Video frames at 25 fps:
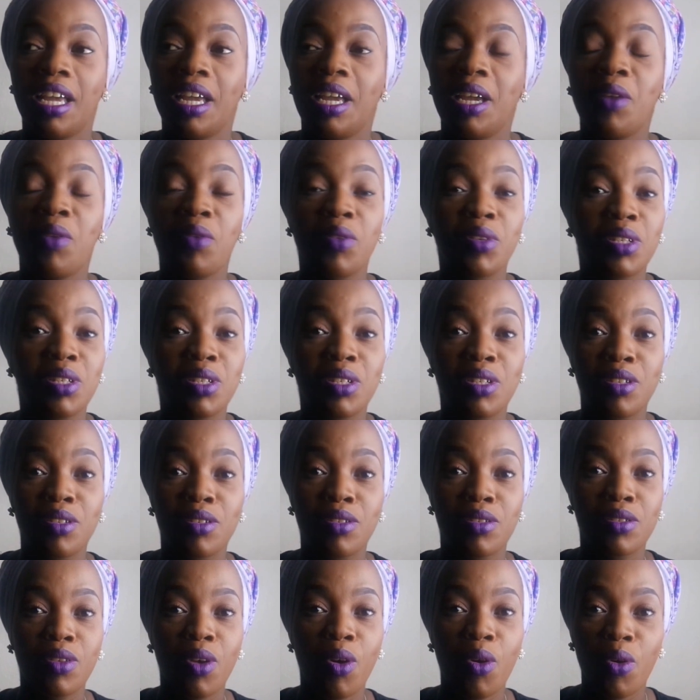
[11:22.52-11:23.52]
it was
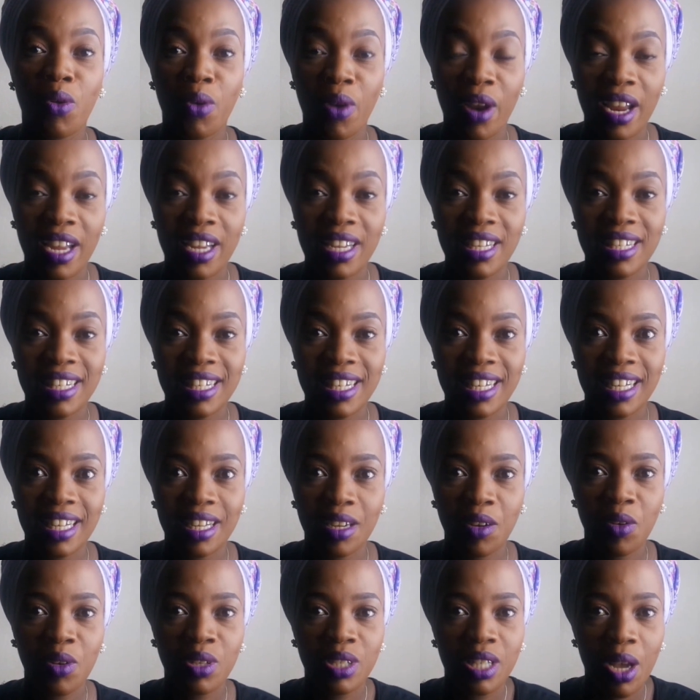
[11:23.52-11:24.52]
so crazy.
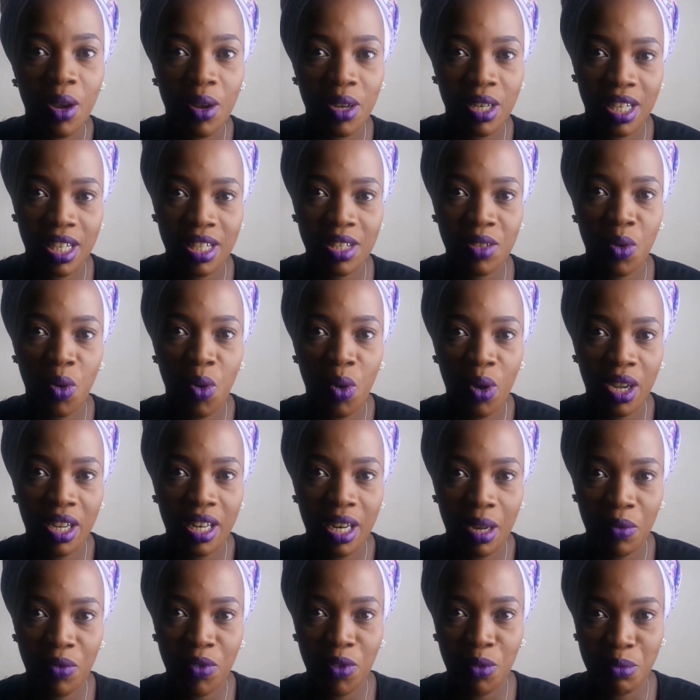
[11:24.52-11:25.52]
Because I was just
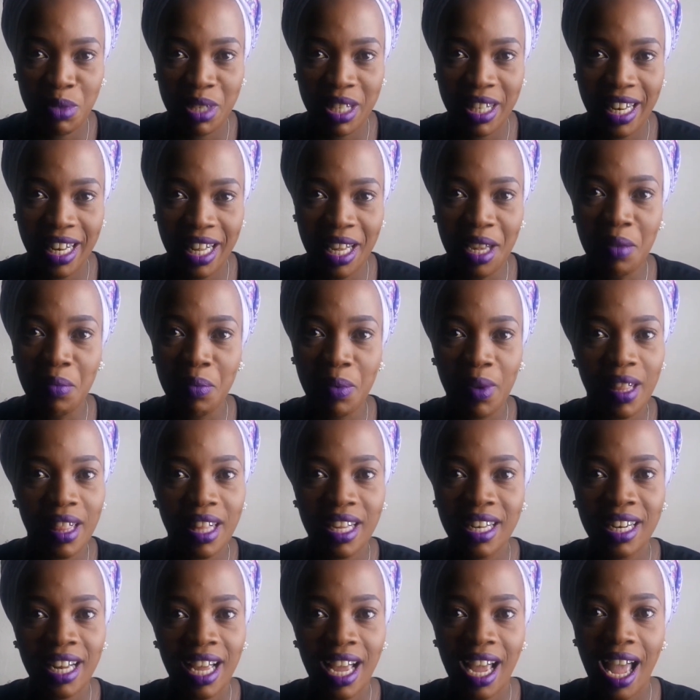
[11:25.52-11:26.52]
waking up from sleep. And
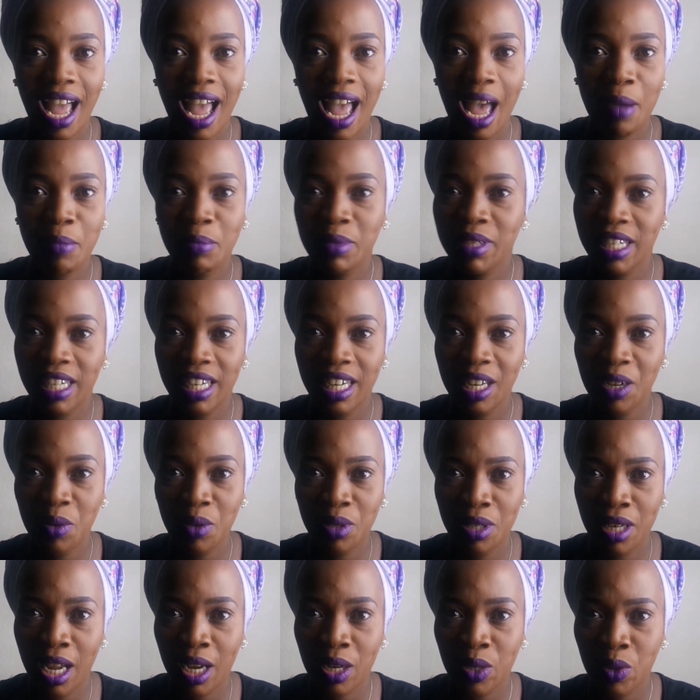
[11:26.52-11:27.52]
then I'm dealing
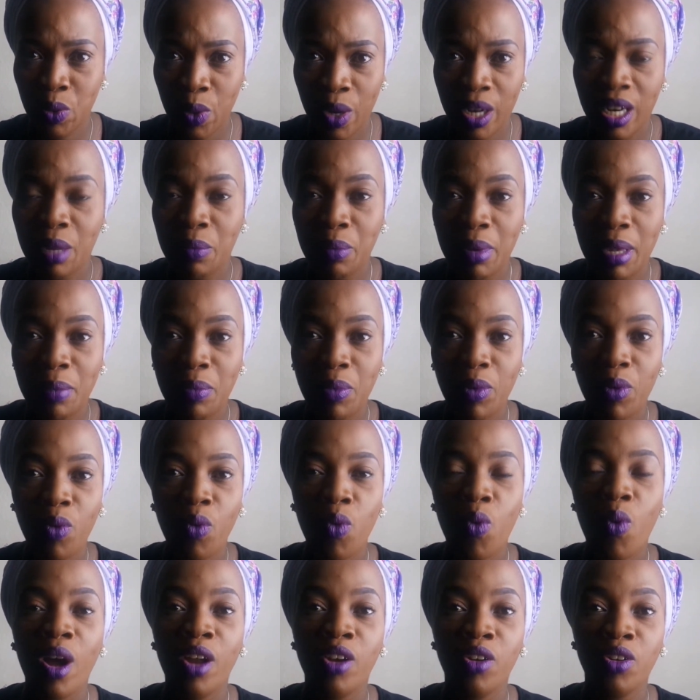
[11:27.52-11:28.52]
with like 20 people
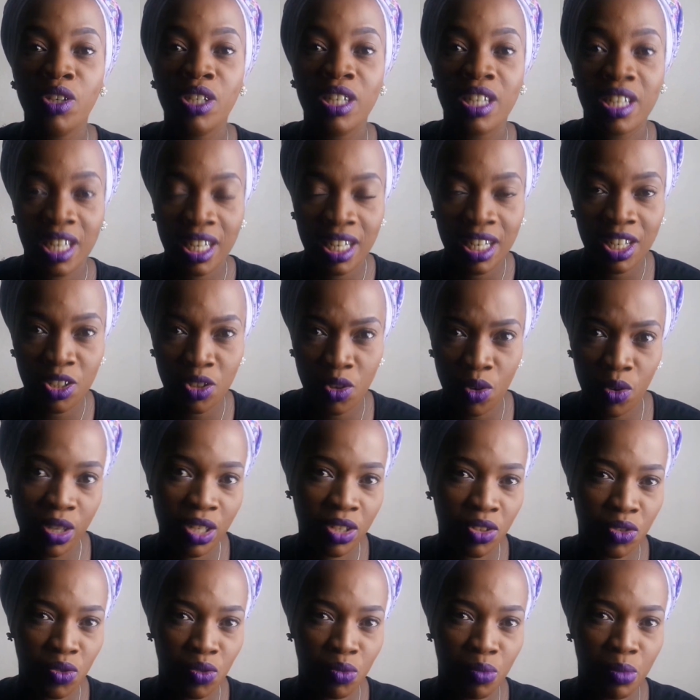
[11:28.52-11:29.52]
who are not really
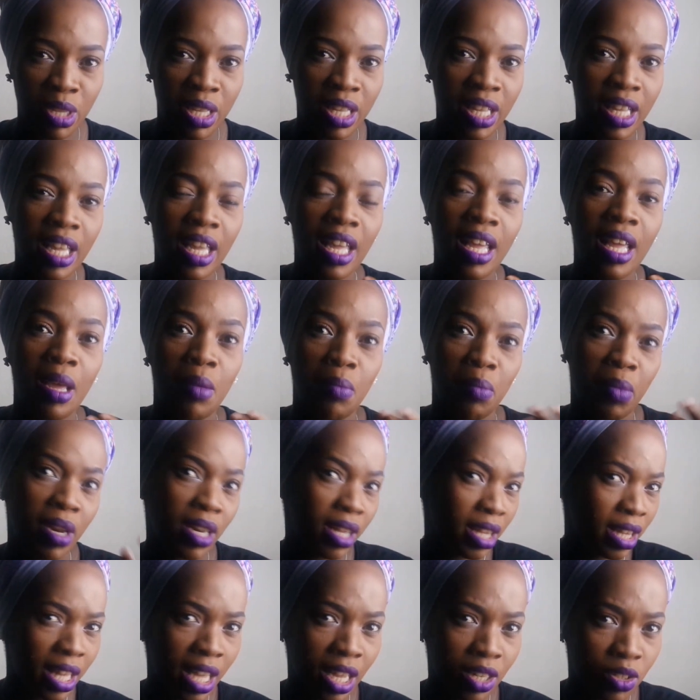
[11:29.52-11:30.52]
talking to me, but
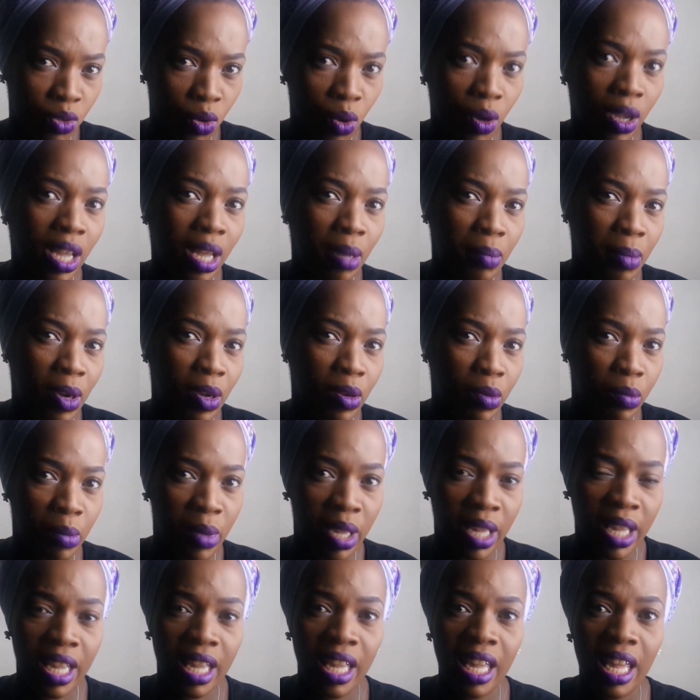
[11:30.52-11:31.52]
they're talking about
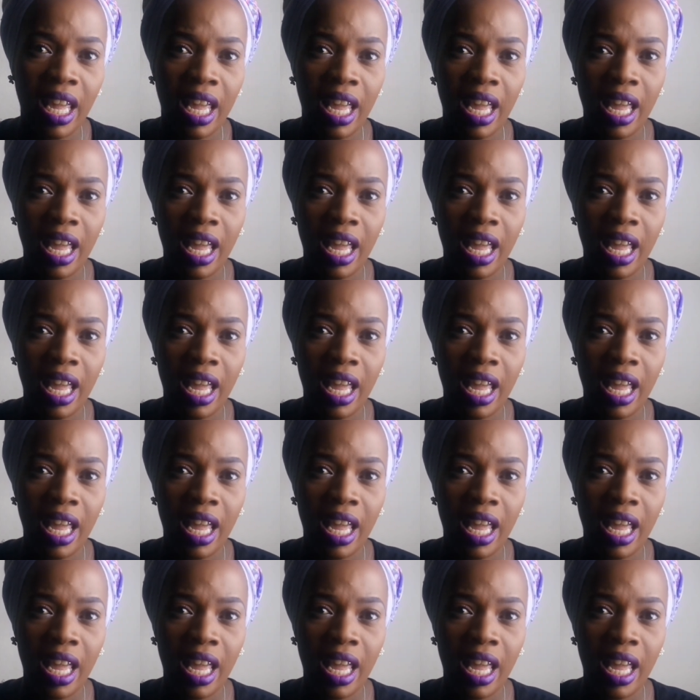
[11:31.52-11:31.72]
me.